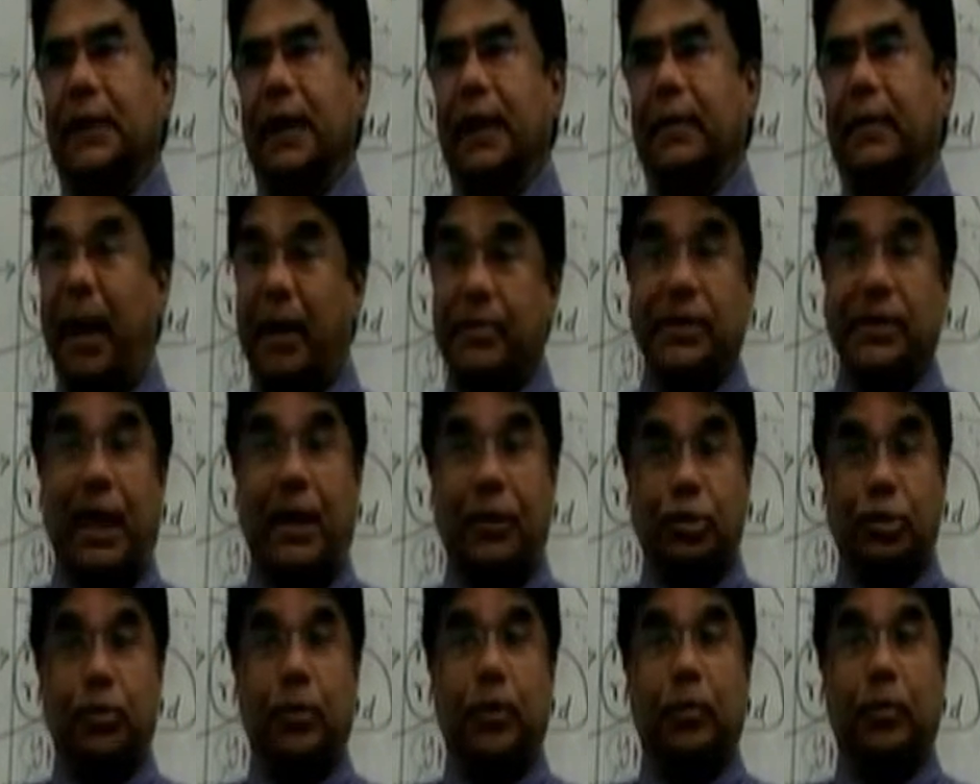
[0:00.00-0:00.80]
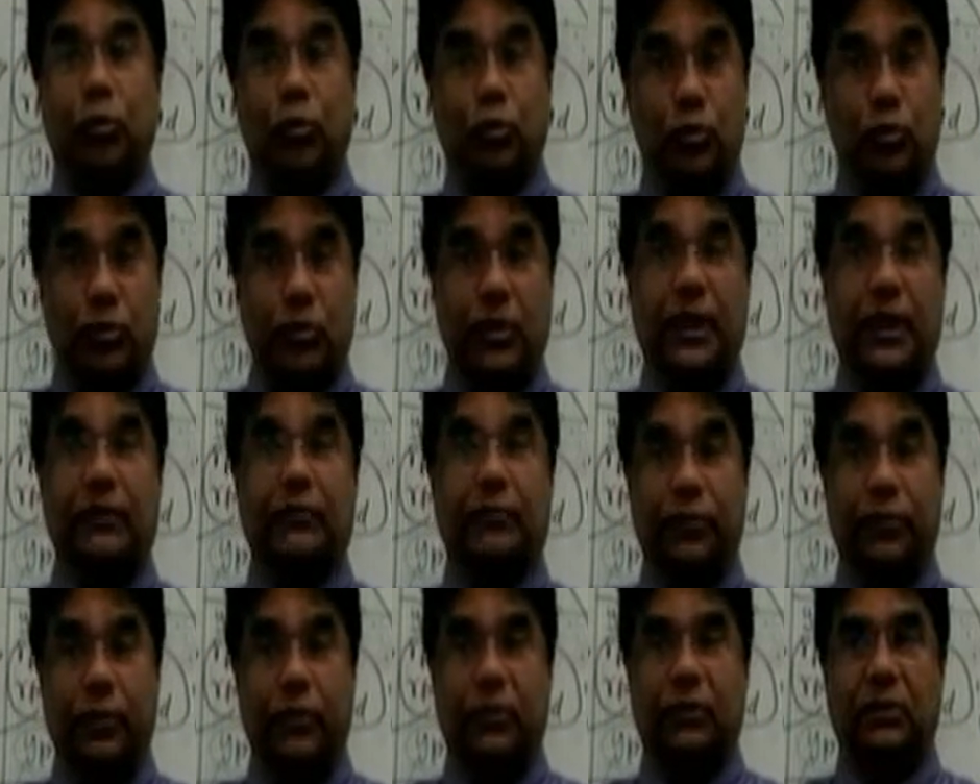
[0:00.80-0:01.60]
And maps has to be moved
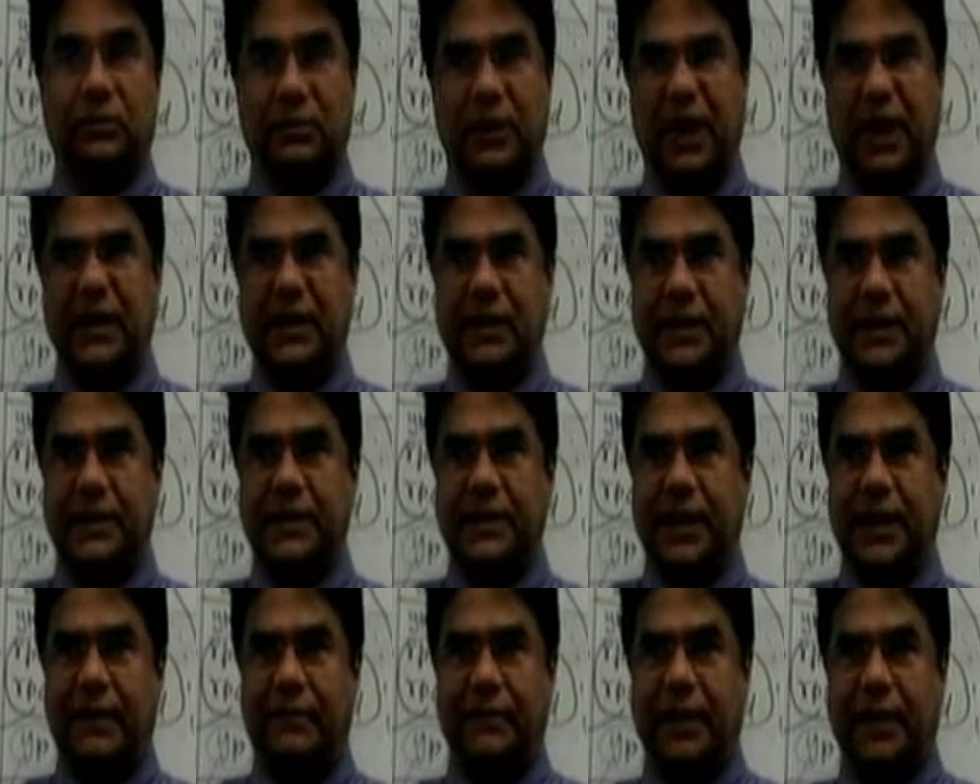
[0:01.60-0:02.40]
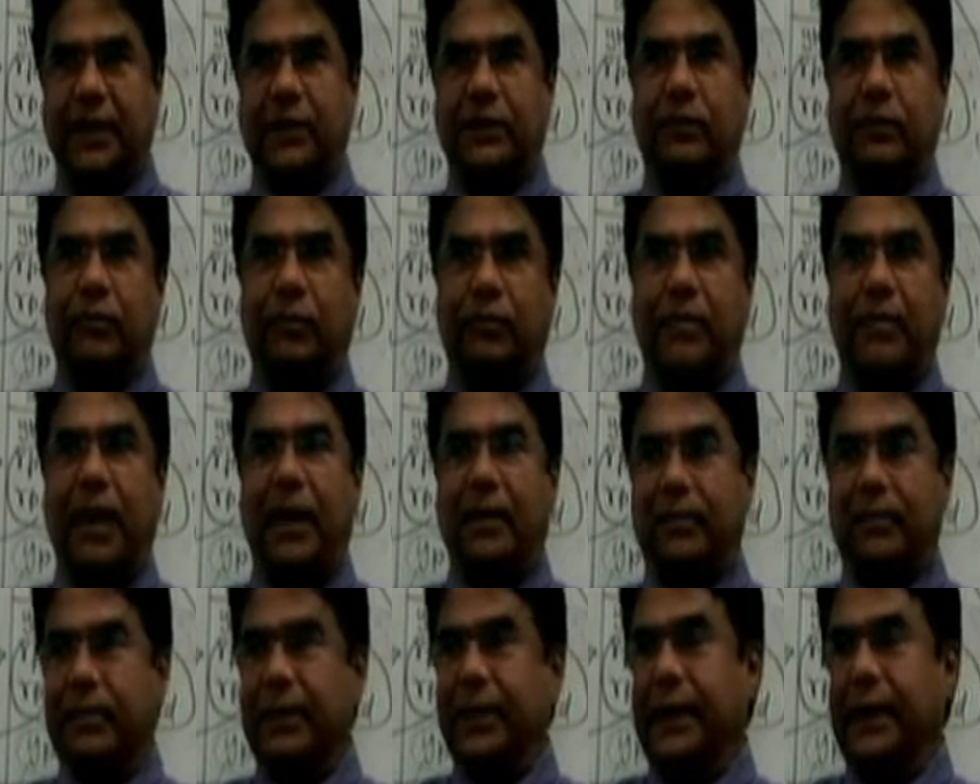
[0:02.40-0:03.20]
in full. That is the disadvantage of
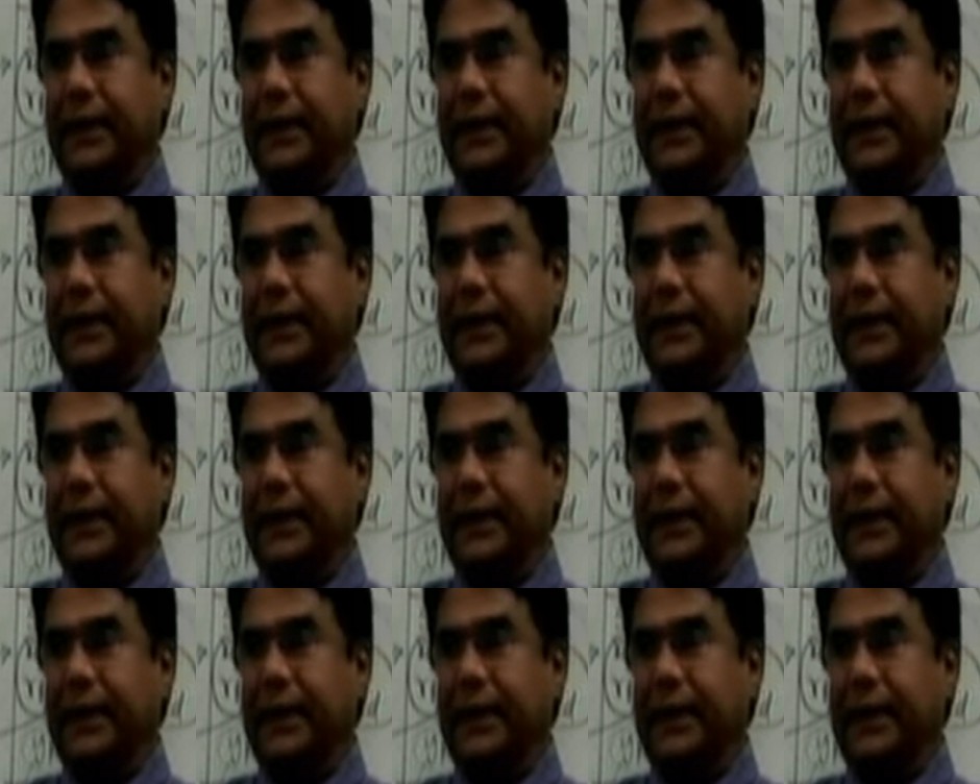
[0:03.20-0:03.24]
map,